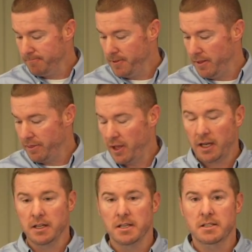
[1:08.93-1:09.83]
the
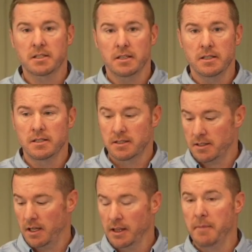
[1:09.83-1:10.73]
thickness is
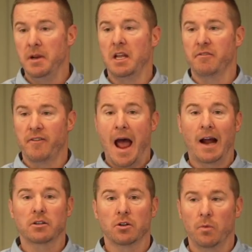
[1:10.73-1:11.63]
a limiting
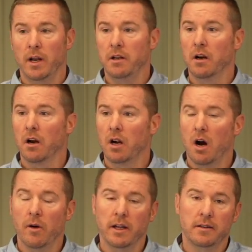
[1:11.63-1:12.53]
factor when you're
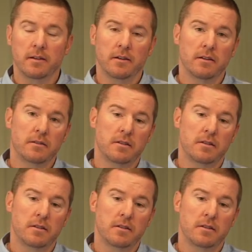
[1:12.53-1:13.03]
going to